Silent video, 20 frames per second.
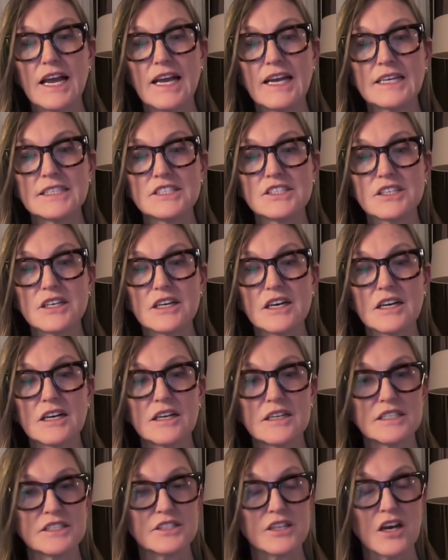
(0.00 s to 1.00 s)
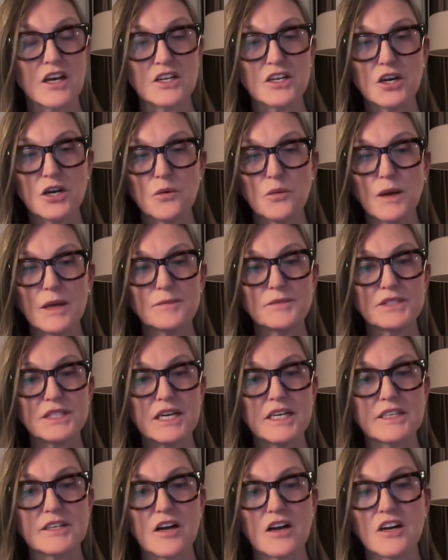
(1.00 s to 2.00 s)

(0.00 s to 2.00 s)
and it's on our website,